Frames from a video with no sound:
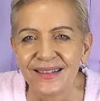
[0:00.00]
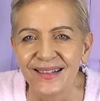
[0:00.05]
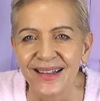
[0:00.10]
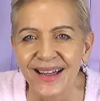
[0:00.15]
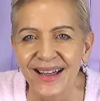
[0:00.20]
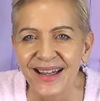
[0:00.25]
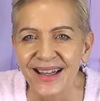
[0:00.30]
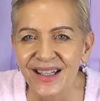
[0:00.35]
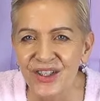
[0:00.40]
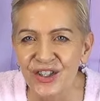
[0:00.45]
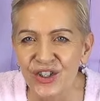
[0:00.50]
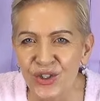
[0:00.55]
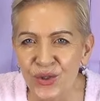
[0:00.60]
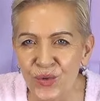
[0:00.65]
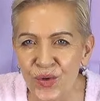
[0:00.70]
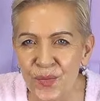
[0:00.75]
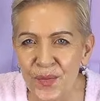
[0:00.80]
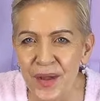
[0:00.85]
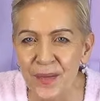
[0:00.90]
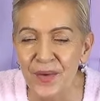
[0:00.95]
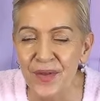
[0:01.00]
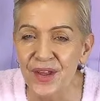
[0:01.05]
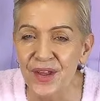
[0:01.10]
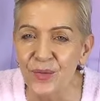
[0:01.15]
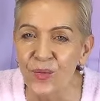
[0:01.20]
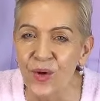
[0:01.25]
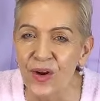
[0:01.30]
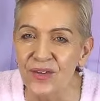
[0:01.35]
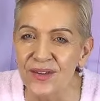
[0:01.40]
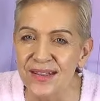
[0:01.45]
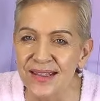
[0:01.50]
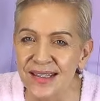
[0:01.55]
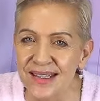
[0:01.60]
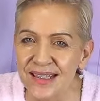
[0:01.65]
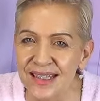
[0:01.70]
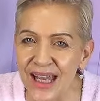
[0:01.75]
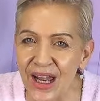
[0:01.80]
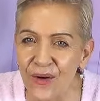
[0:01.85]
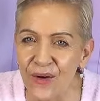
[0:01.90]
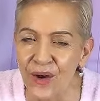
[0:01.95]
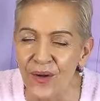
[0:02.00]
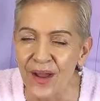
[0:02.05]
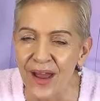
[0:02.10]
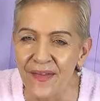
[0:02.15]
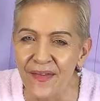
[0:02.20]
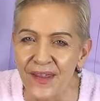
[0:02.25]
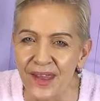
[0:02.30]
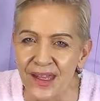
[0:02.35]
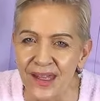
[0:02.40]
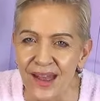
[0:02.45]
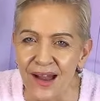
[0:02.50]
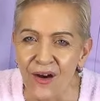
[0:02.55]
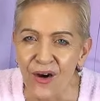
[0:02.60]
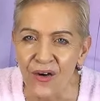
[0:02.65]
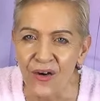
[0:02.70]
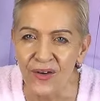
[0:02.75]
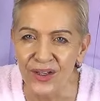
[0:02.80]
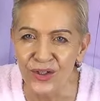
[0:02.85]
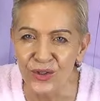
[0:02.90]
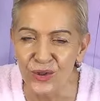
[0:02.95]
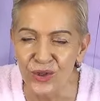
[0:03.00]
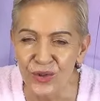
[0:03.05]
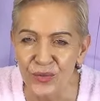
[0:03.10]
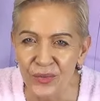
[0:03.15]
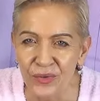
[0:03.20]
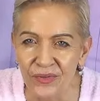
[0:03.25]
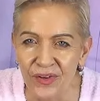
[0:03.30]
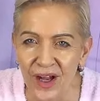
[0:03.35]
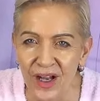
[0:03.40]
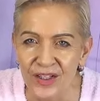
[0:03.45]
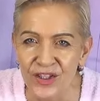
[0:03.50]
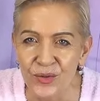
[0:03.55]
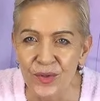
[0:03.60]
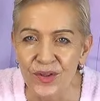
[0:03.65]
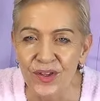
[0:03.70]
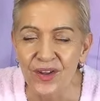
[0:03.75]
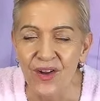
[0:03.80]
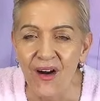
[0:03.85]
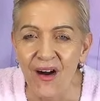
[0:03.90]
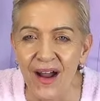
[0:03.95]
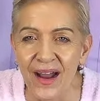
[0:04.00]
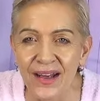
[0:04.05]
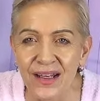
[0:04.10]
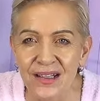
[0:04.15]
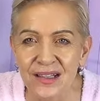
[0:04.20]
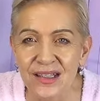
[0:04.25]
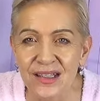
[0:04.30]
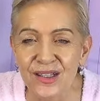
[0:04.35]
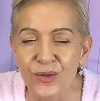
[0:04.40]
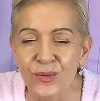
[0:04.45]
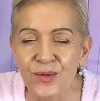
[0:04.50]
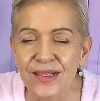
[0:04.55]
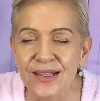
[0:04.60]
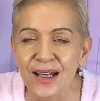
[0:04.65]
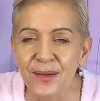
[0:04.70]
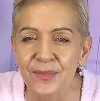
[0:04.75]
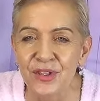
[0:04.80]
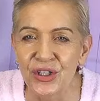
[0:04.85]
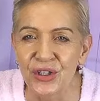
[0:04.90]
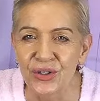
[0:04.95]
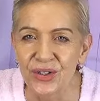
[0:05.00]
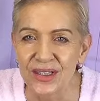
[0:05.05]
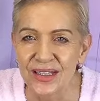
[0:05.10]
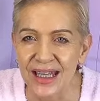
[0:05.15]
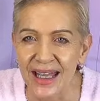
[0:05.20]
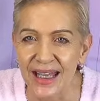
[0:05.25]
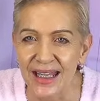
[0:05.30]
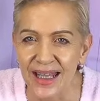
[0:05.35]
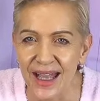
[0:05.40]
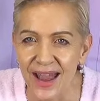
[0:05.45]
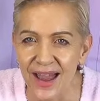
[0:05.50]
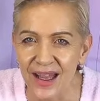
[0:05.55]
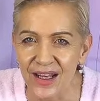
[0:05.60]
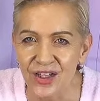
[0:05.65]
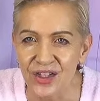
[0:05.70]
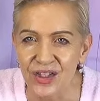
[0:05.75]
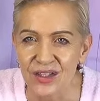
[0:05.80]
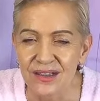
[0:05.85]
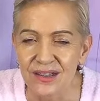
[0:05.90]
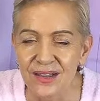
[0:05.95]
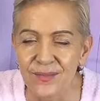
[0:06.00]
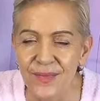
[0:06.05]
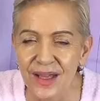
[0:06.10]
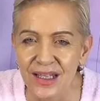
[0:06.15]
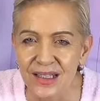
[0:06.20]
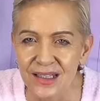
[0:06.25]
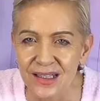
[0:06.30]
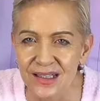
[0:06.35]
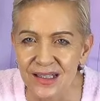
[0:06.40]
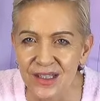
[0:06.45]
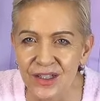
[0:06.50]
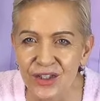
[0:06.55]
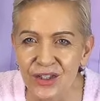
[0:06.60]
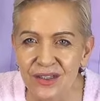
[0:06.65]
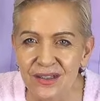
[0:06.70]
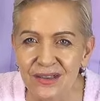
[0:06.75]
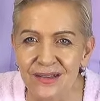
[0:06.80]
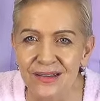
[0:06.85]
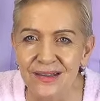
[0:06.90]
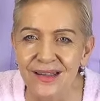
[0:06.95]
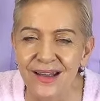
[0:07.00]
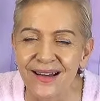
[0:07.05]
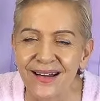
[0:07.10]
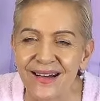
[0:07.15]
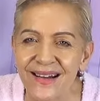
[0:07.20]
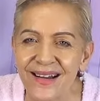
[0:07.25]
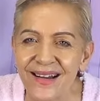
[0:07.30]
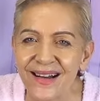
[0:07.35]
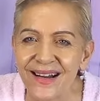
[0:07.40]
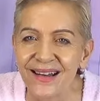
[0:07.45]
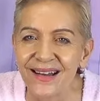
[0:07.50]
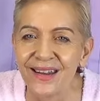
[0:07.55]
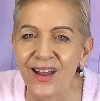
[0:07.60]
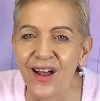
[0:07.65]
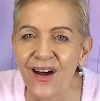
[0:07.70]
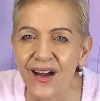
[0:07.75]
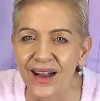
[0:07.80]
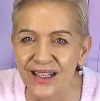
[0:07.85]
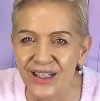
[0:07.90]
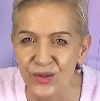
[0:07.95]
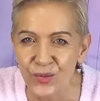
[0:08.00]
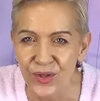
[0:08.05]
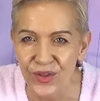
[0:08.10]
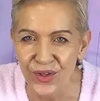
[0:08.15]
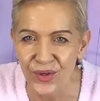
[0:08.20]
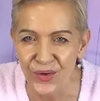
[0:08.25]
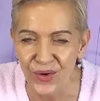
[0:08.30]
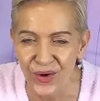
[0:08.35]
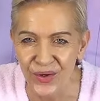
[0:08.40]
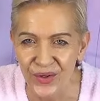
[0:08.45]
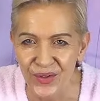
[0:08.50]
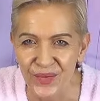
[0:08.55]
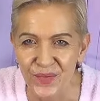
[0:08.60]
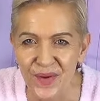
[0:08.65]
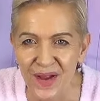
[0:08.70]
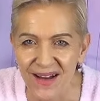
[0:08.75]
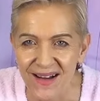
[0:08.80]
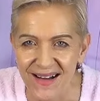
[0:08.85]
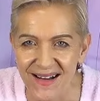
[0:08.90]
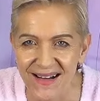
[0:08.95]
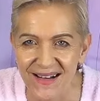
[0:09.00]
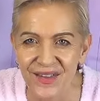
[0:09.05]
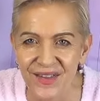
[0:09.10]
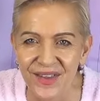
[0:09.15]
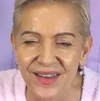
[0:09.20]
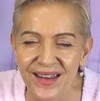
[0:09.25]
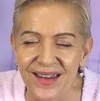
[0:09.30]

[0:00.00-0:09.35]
And do remember that whilst the tarot and the oracle can provide you with guidance, it's always up to you to take actions and make decisions aligned with your own path.